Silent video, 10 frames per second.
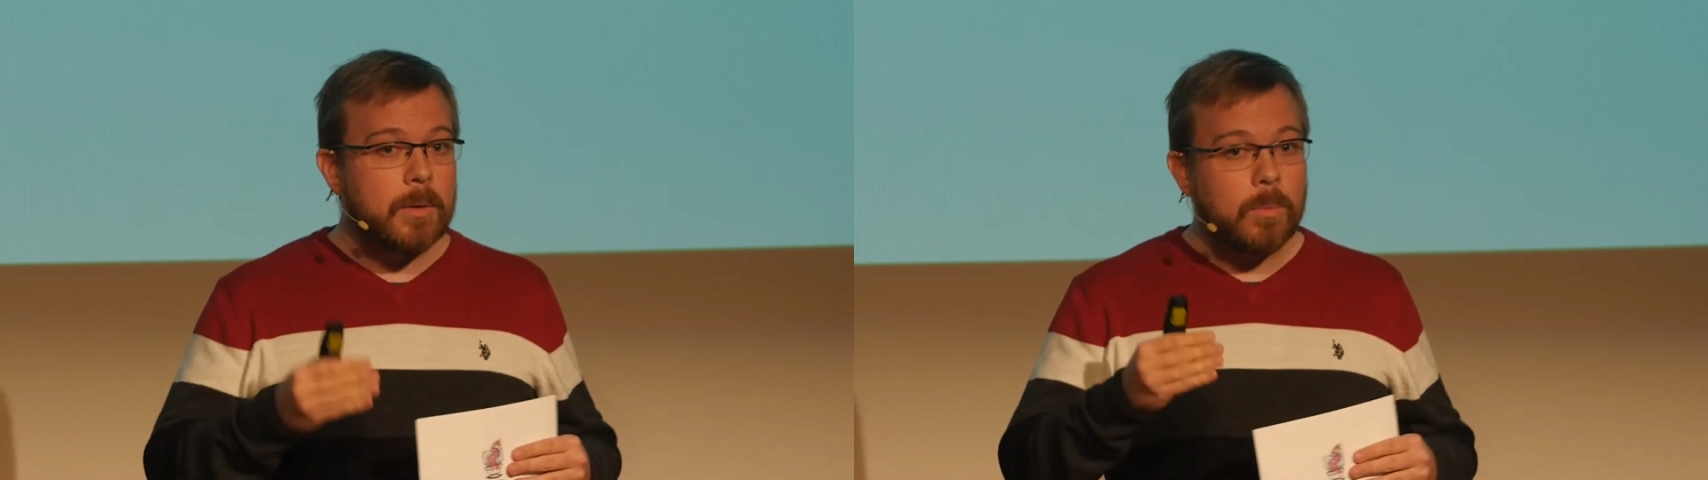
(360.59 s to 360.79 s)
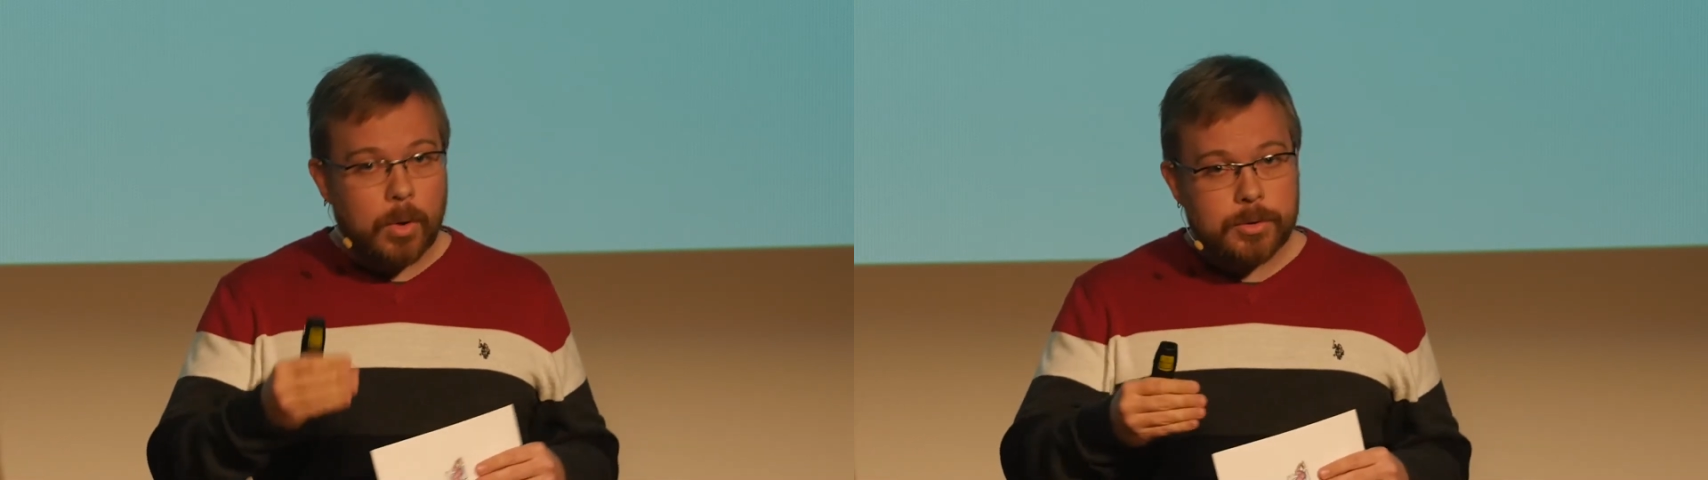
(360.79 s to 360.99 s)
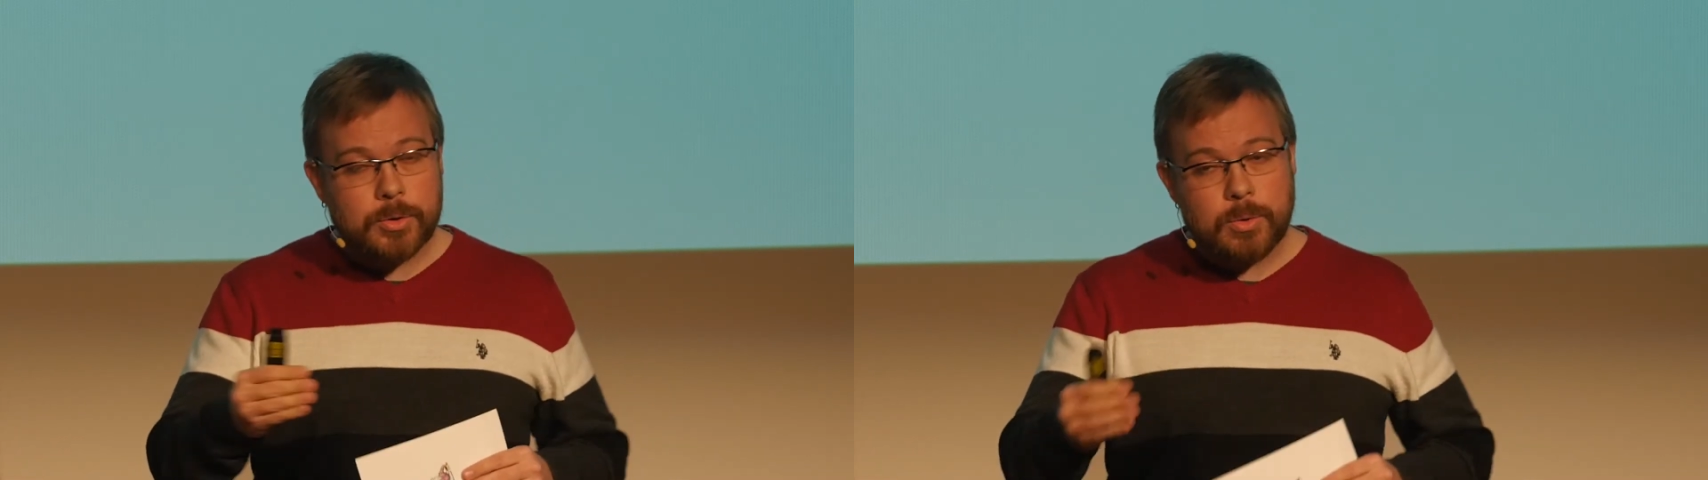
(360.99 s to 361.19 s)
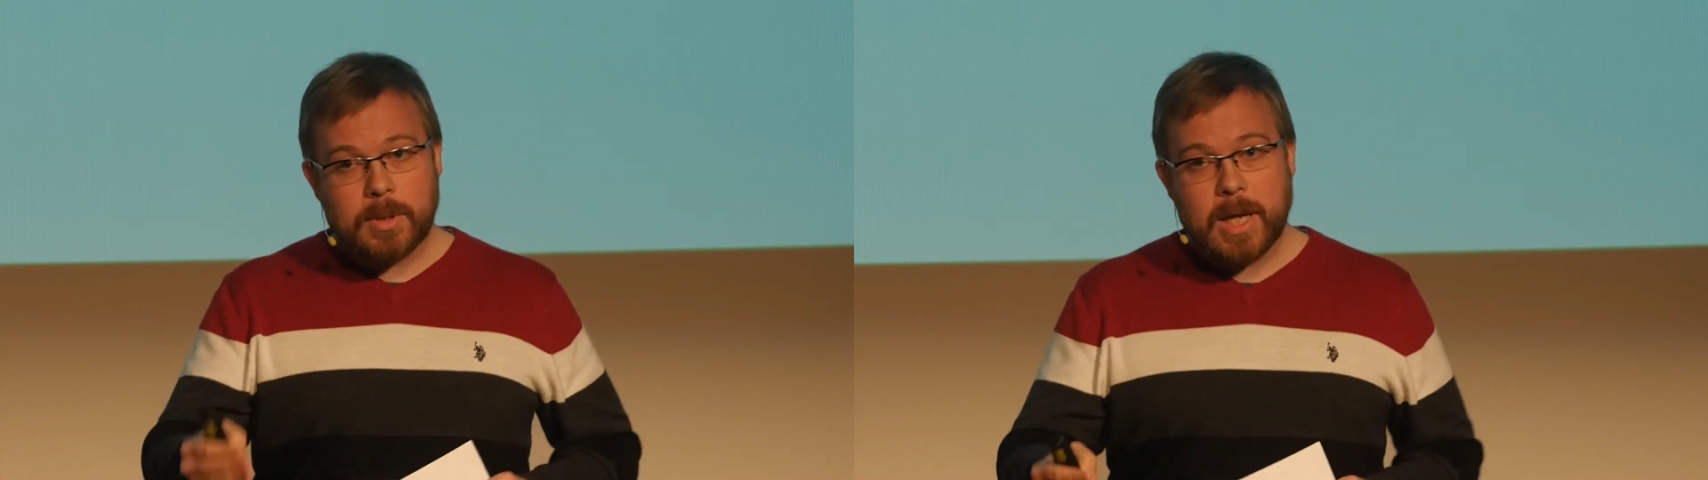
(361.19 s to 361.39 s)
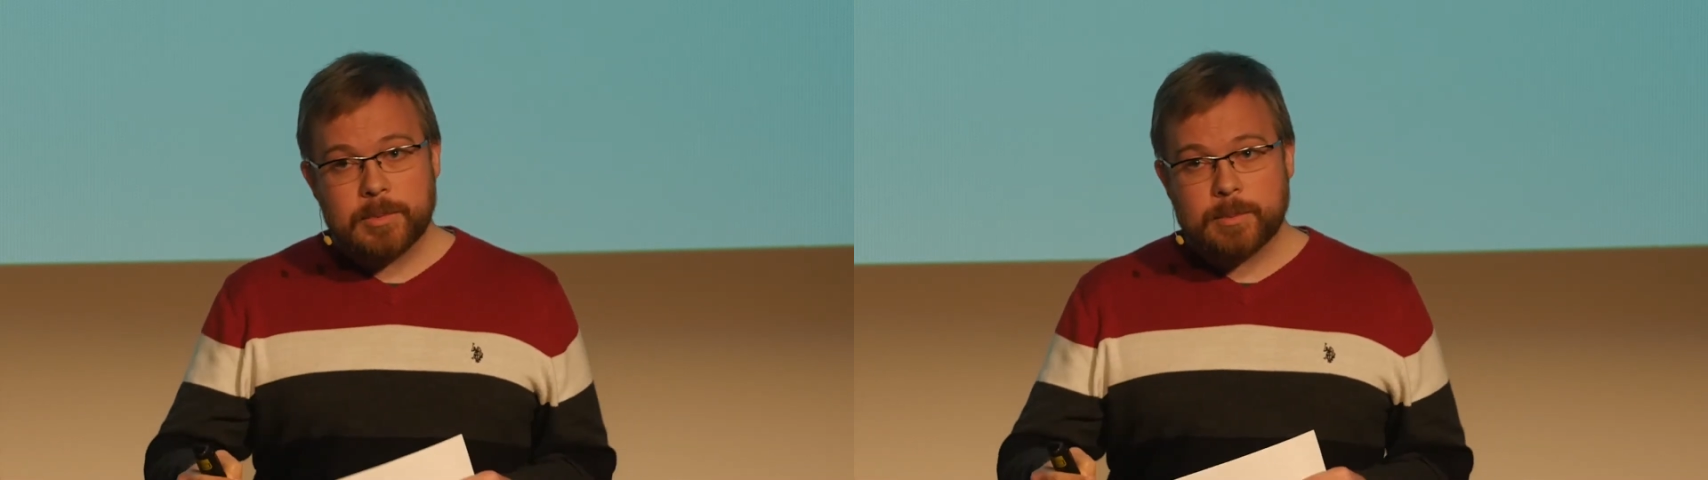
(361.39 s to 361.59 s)
1 to 2
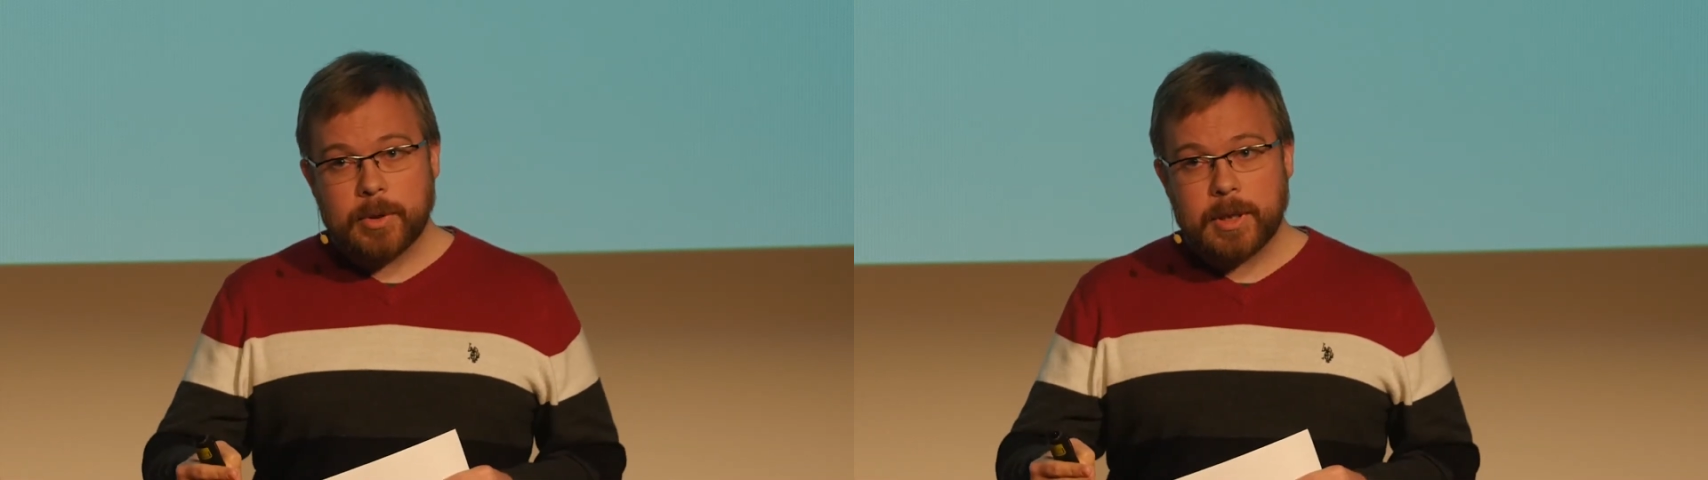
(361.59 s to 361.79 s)
games per